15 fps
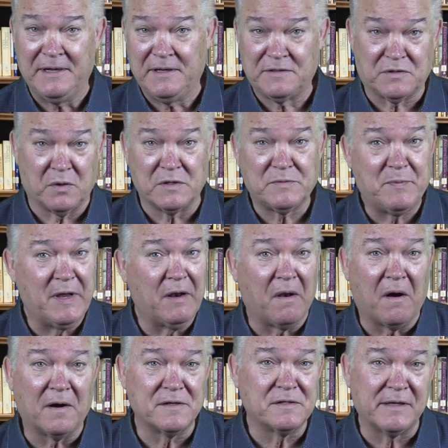and so it's been
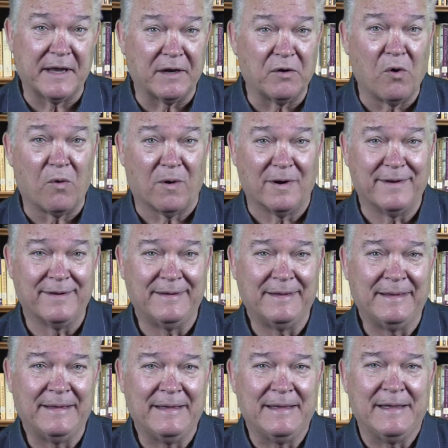largely ignored.
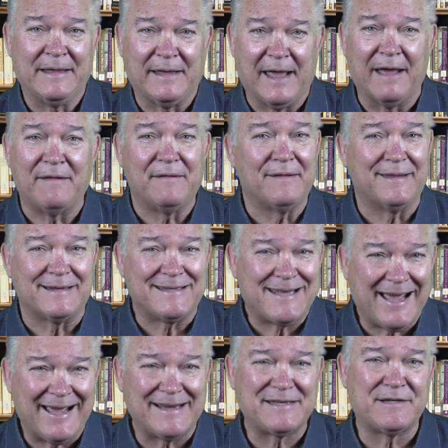Yet, the
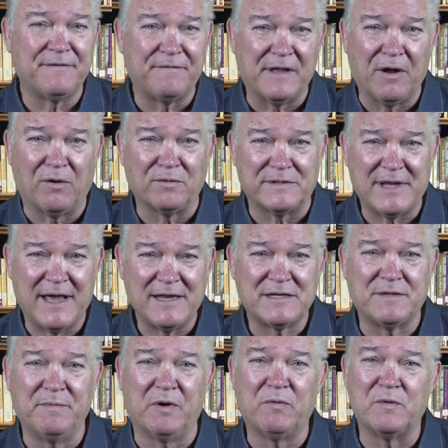text of the Old
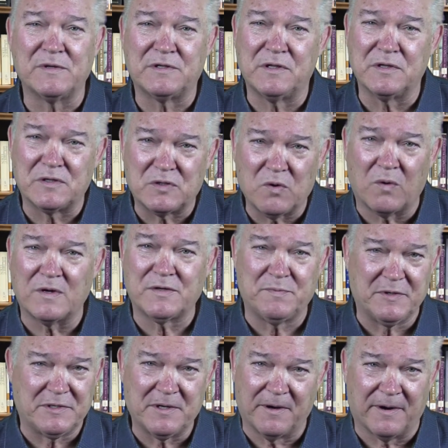Testament was the source
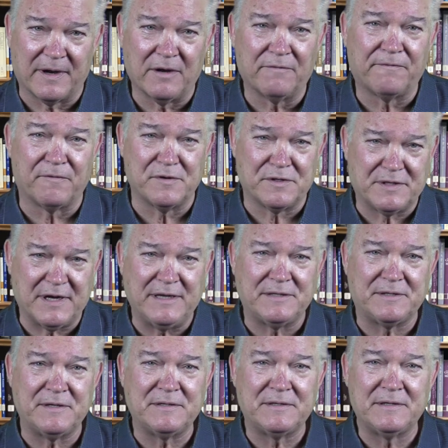material for
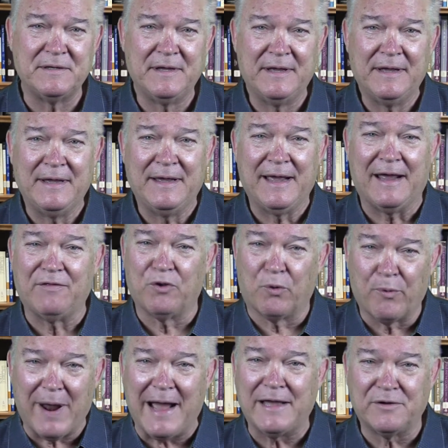Jesus and the
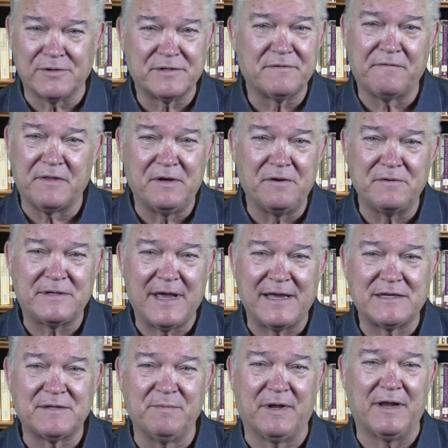writers of the New
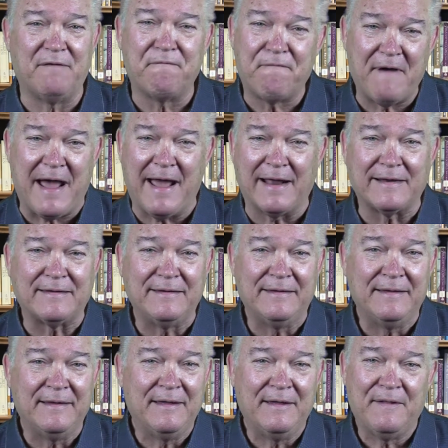Testament. In fact,
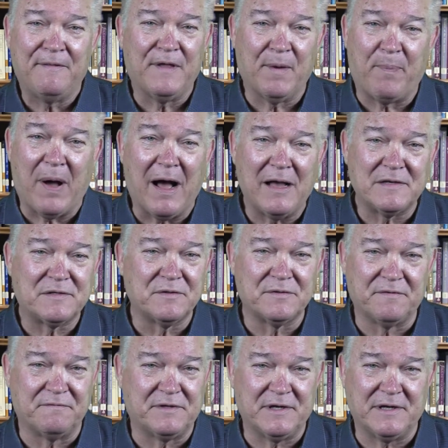the apostles
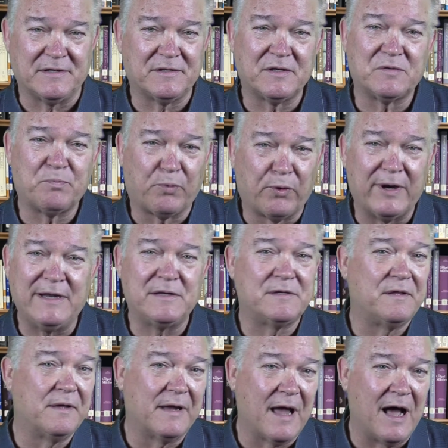of Jesus
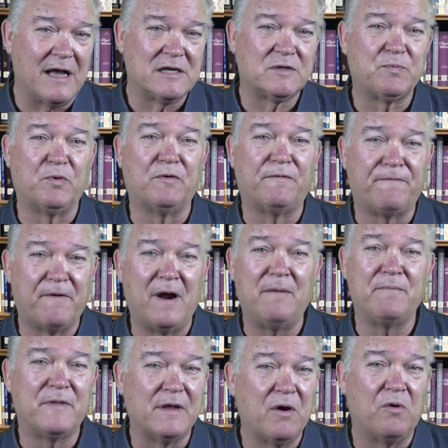preached the gospel
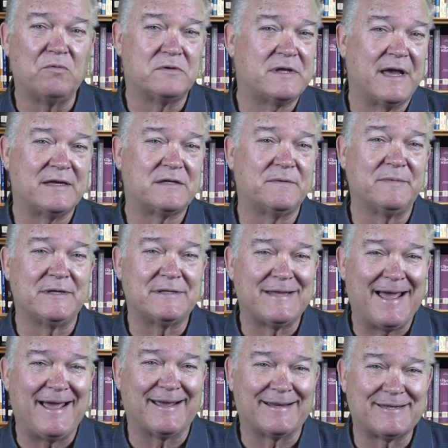from the Old Testament
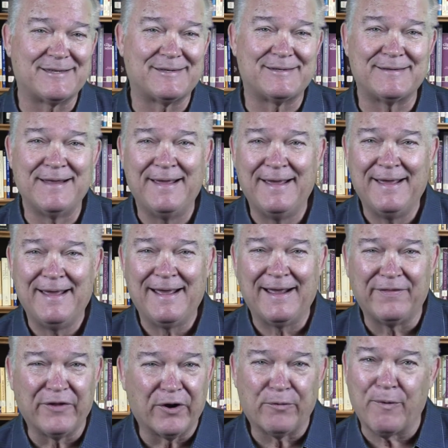texts,
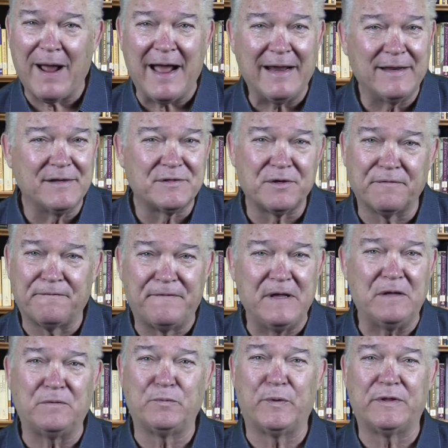and their writings are
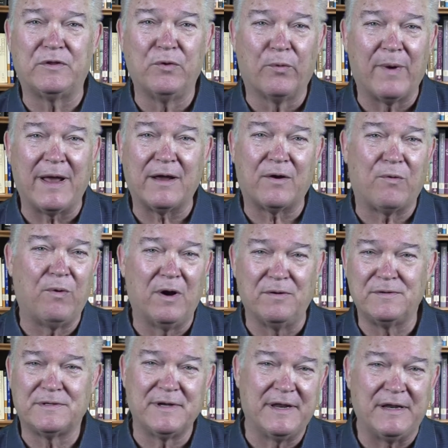filled with direct
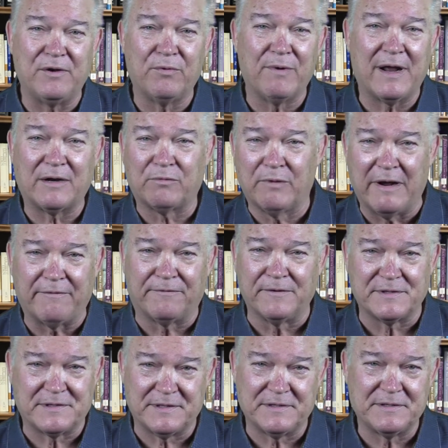quotes and indirect
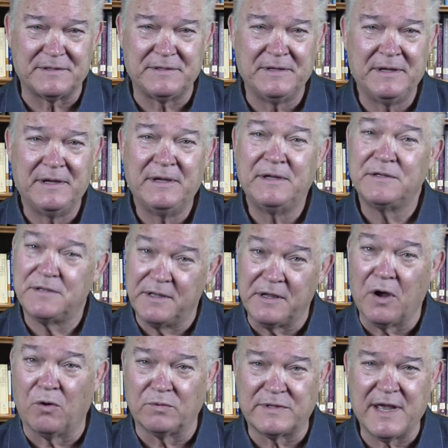references to the
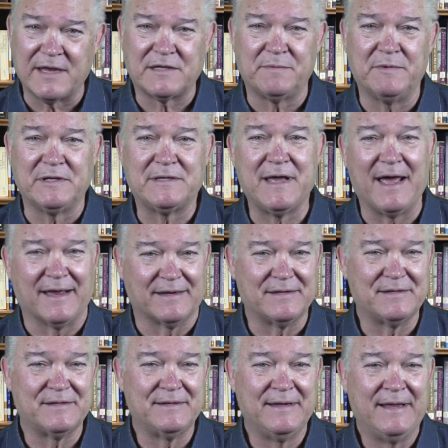Old Testament
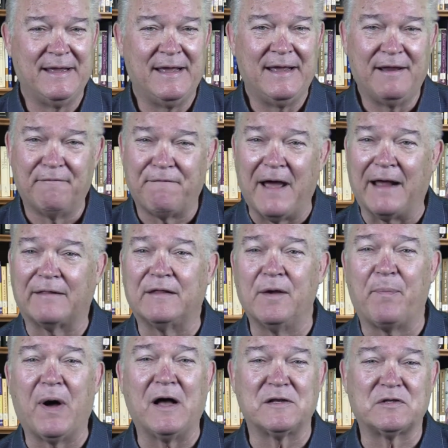text. In fact, the
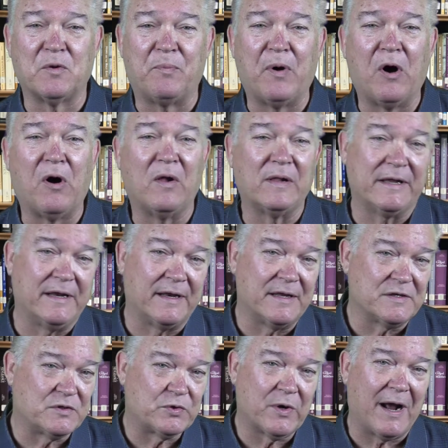apostle Paul, in
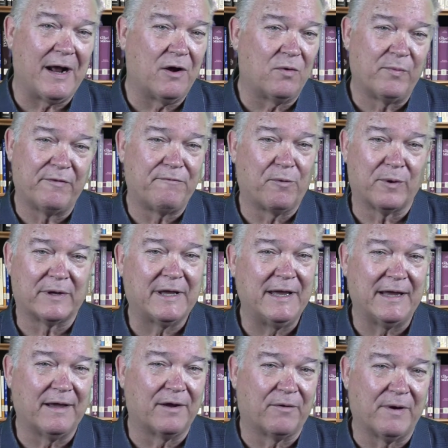his trial before
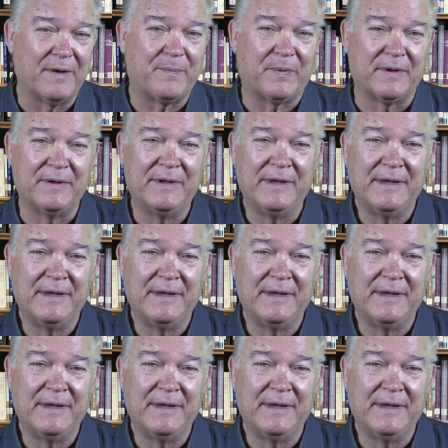King Agrippa,